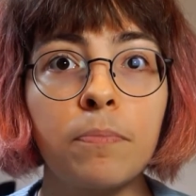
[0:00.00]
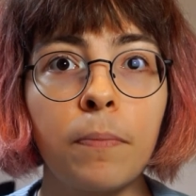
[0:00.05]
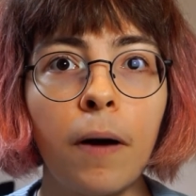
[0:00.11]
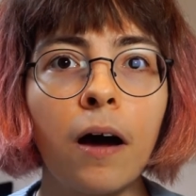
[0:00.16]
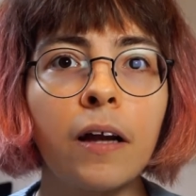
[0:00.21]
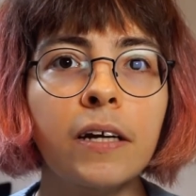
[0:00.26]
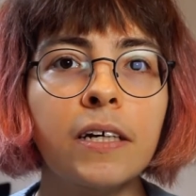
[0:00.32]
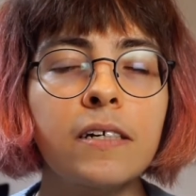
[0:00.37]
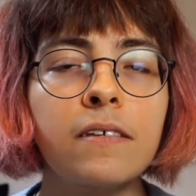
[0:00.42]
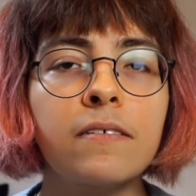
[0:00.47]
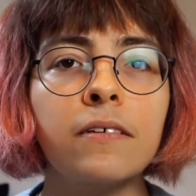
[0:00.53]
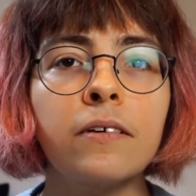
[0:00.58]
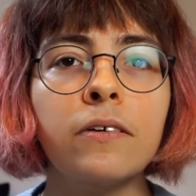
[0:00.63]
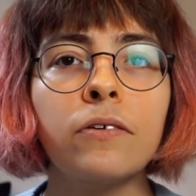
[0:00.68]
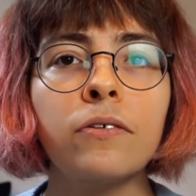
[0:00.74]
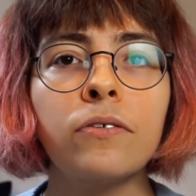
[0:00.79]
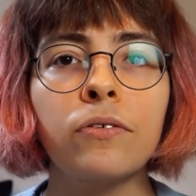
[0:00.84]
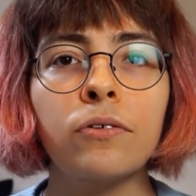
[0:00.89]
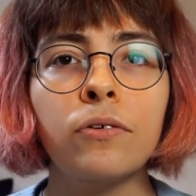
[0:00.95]
bodies are
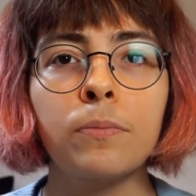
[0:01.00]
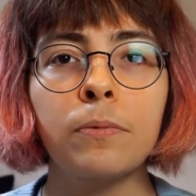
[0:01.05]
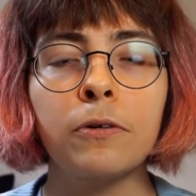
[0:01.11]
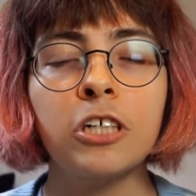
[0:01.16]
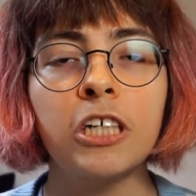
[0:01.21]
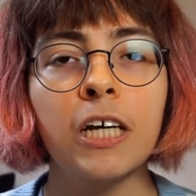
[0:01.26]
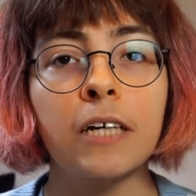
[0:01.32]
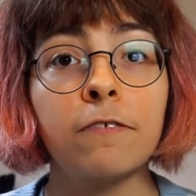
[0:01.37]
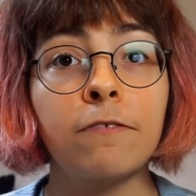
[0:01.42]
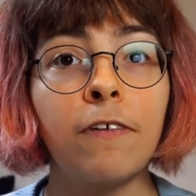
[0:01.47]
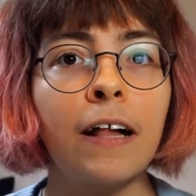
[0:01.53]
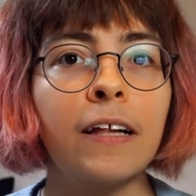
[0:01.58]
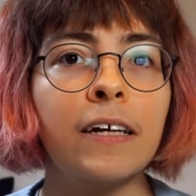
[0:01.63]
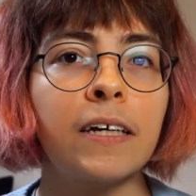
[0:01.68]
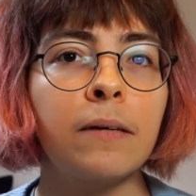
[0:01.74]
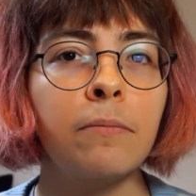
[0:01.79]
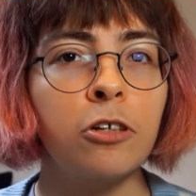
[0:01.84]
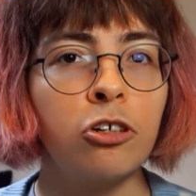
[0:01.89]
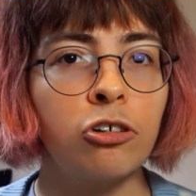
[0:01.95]
used to project
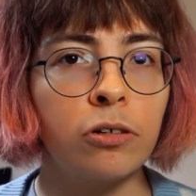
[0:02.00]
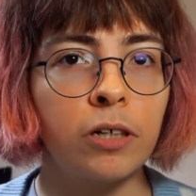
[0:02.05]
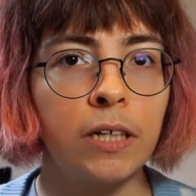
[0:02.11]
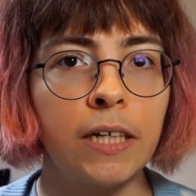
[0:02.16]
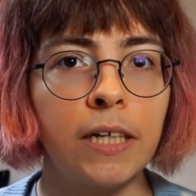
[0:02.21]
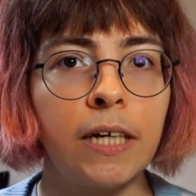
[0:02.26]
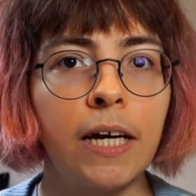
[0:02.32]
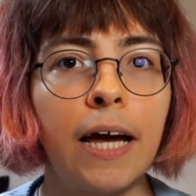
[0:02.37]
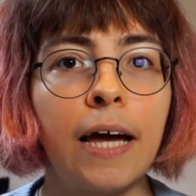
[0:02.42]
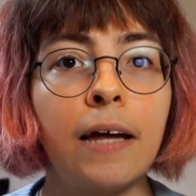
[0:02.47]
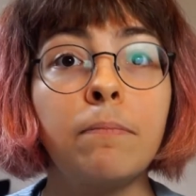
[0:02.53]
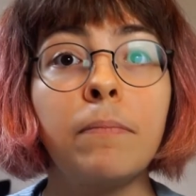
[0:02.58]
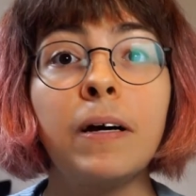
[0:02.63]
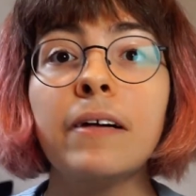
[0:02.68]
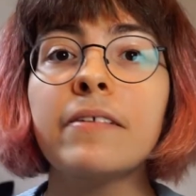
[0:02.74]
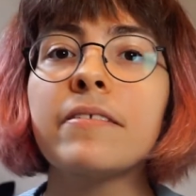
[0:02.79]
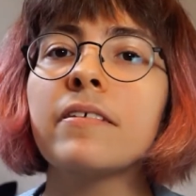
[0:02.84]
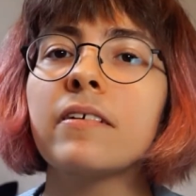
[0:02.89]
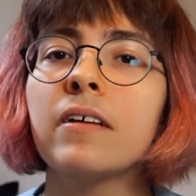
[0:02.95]
phallic imagery and
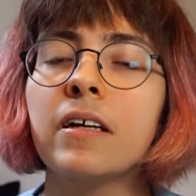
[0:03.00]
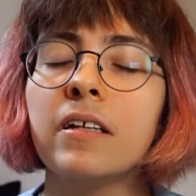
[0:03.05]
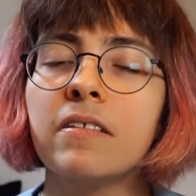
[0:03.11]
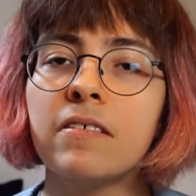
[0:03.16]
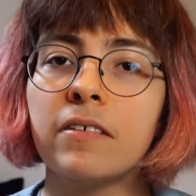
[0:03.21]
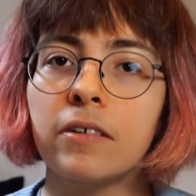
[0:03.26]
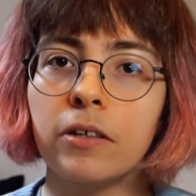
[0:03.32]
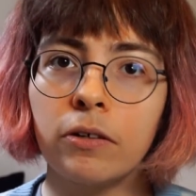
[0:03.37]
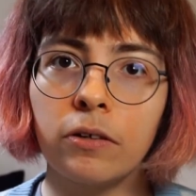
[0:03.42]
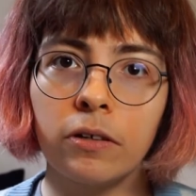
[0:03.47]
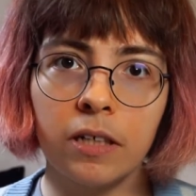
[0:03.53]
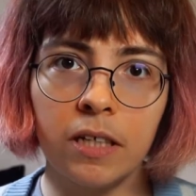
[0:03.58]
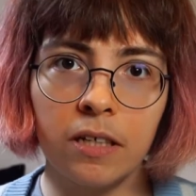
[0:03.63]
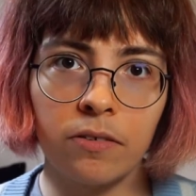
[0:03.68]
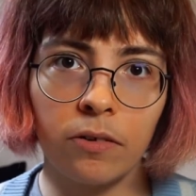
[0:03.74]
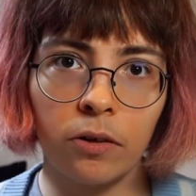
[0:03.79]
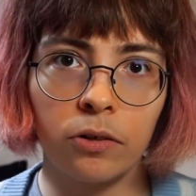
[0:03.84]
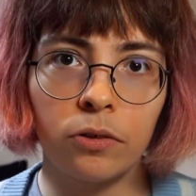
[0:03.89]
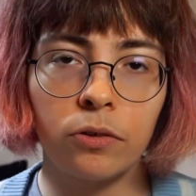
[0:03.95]
male
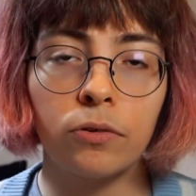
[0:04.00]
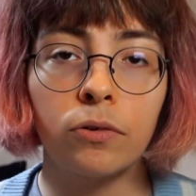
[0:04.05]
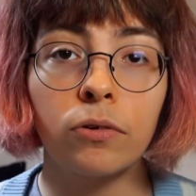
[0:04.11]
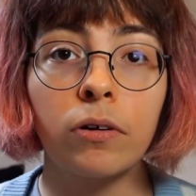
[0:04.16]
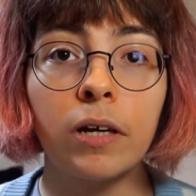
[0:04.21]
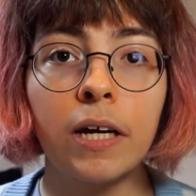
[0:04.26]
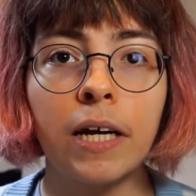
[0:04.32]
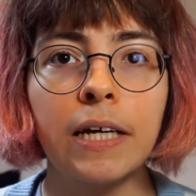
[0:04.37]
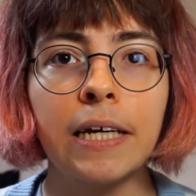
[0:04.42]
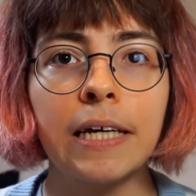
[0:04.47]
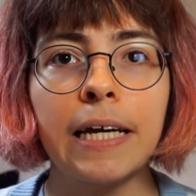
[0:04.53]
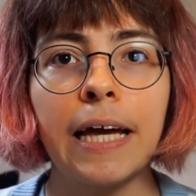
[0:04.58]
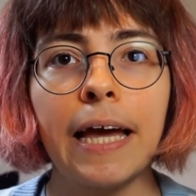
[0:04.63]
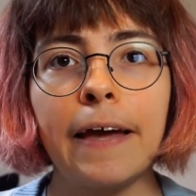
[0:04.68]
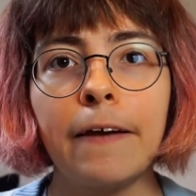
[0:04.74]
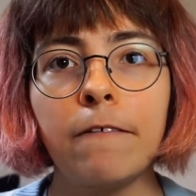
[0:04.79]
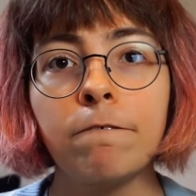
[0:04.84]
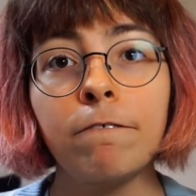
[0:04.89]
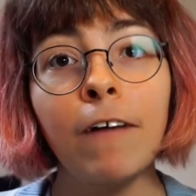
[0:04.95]
insecurities onto, creating
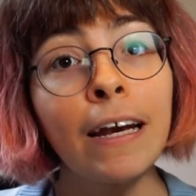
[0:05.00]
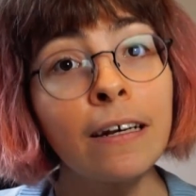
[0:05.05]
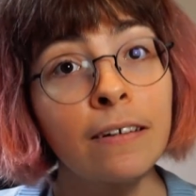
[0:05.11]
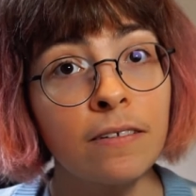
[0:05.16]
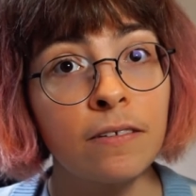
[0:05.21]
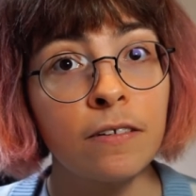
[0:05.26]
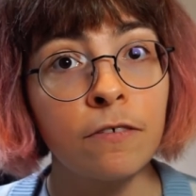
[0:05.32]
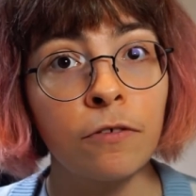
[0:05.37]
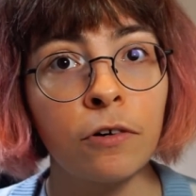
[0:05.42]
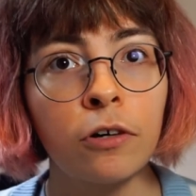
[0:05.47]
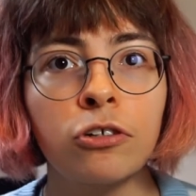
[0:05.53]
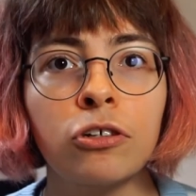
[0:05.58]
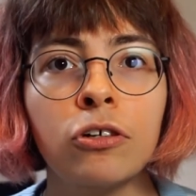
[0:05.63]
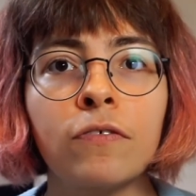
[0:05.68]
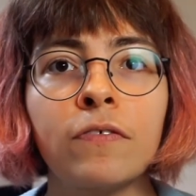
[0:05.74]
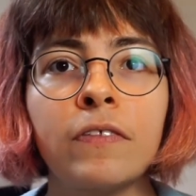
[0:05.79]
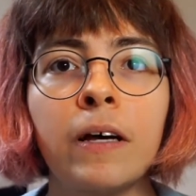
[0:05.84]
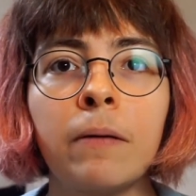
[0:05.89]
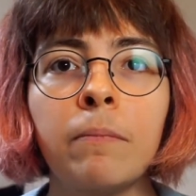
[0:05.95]
a fantasy version
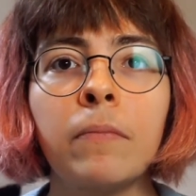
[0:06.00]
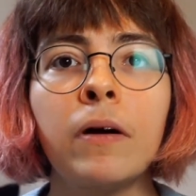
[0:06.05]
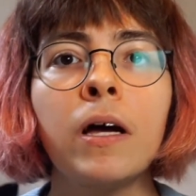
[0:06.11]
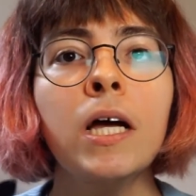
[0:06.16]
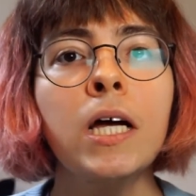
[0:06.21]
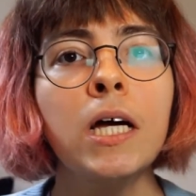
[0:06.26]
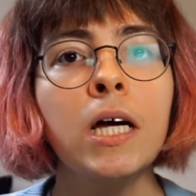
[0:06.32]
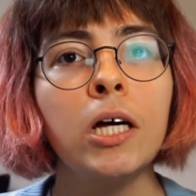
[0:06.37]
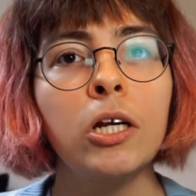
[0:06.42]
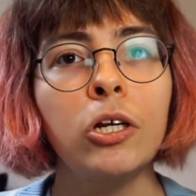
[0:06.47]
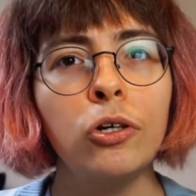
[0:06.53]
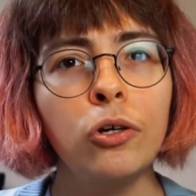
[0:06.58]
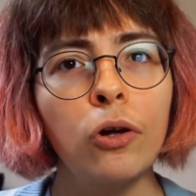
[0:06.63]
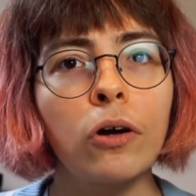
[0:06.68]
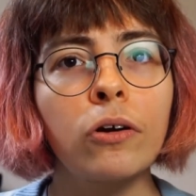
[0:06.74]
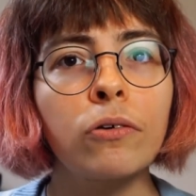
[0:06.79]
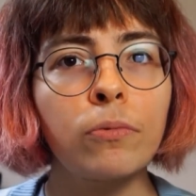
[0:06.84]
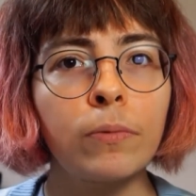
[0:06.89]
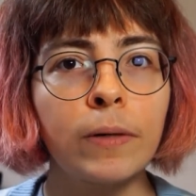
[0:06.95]
of them,
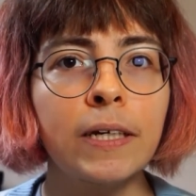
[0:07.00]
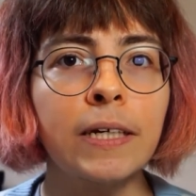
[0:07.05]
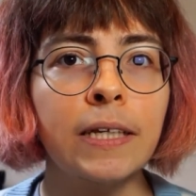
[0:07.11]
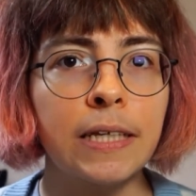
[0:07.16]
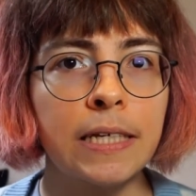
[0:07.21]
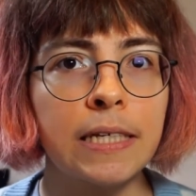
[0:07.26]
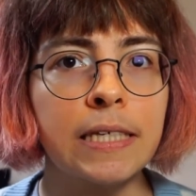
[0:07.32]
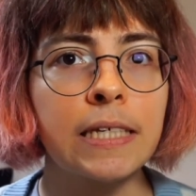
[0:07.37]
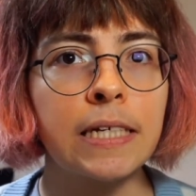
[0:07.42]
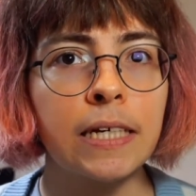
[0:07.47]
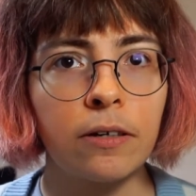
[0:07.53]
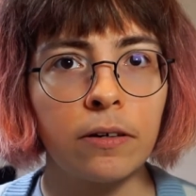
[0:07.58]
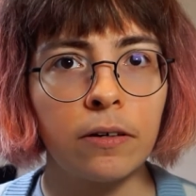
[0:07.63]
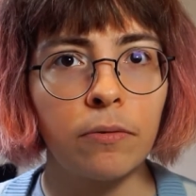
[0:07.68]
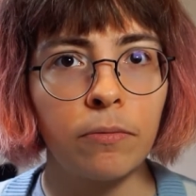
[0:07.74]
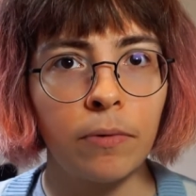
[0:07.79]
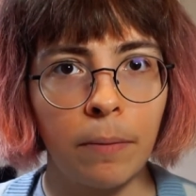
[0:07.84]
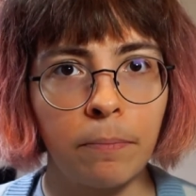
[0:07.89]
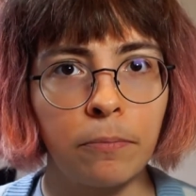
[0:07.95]
not a realistic
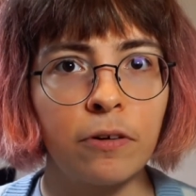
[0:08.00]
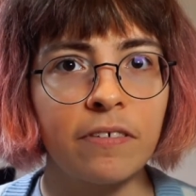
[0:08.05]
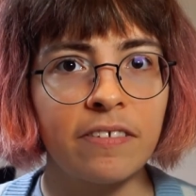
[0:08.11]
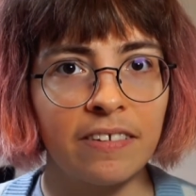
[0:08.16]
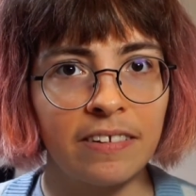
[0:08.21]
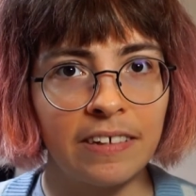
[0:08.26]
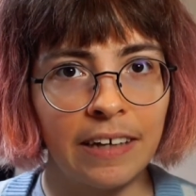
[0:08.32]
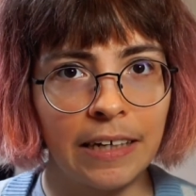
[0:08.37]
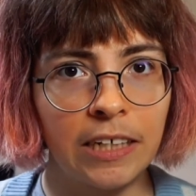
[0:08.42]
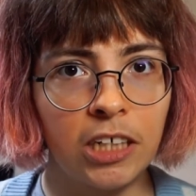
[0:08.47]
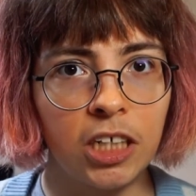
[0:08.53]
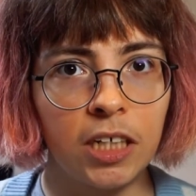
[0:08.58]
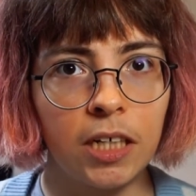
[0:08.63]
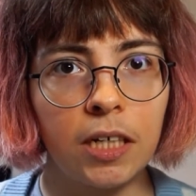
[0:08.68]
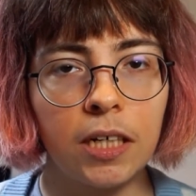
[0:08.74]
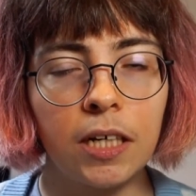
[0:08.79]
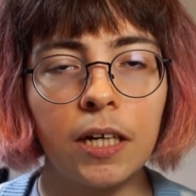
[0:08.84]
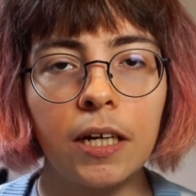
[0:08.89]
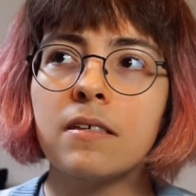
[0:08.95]

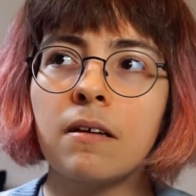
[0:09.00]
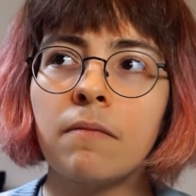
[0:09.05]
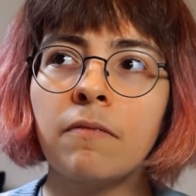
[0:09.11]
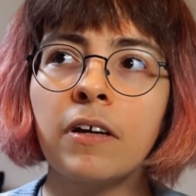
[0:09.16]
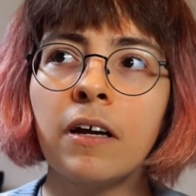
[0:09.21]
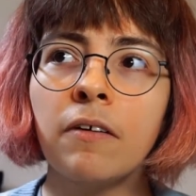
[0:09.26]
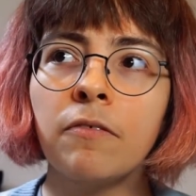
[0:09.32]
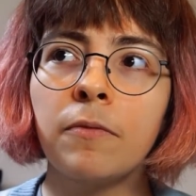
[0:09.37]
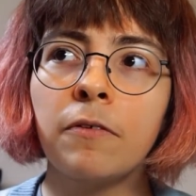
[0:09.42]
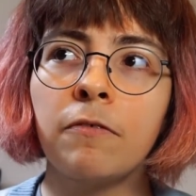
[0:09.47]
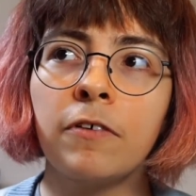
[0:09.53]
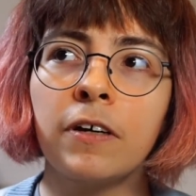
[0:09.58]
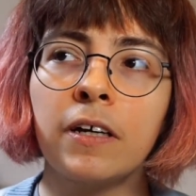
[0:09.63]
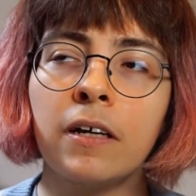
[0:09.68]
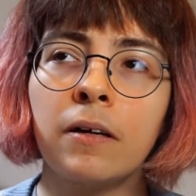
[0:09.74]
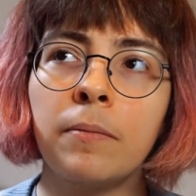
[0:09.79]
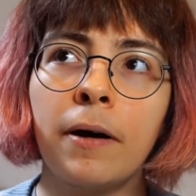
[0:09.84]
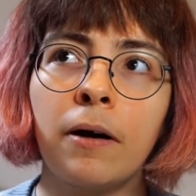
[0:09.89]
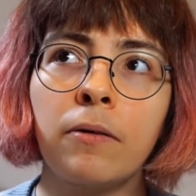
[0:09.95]
representation. Something I've been
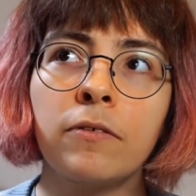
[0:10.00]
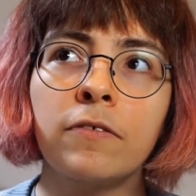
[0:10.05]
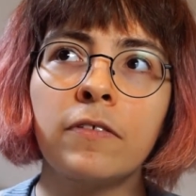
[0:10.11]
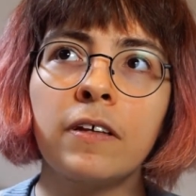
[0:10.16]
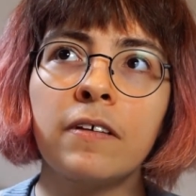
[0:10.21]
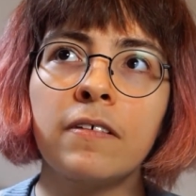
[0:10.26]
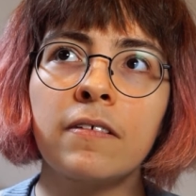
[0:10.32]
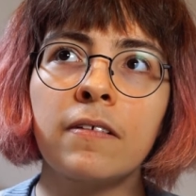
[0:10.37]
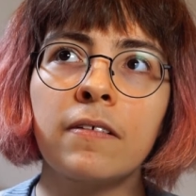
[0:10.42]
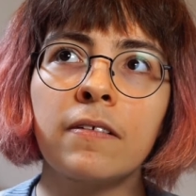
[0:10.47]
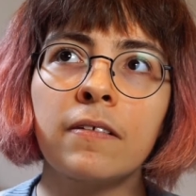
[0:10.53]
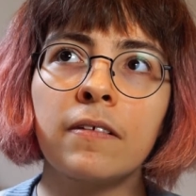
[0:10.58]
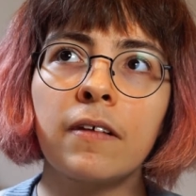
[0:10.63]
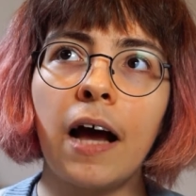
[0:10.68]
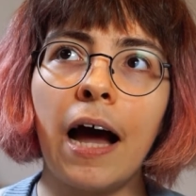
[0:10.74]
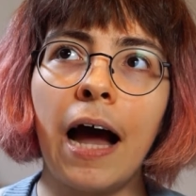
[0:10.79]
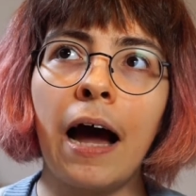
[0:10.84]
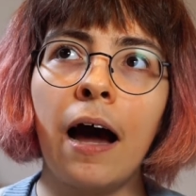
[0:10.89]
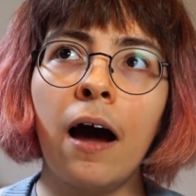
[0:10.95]
thinking about with this is
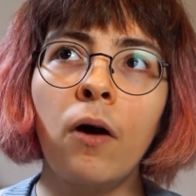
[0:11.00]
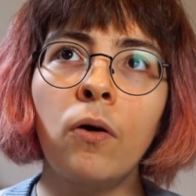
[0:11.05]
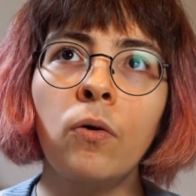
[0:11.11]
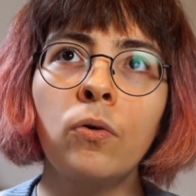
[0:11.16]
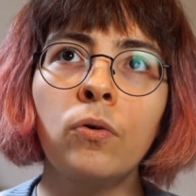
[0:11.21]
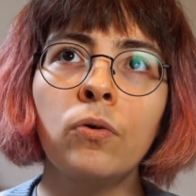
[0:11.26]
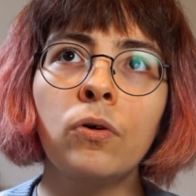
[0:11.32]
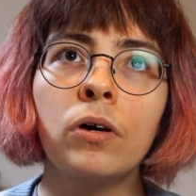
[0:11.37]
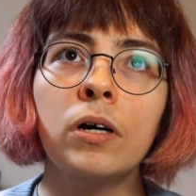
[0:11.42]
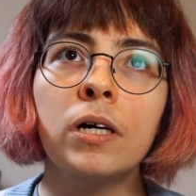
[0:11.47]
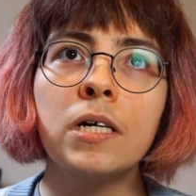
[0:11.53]
how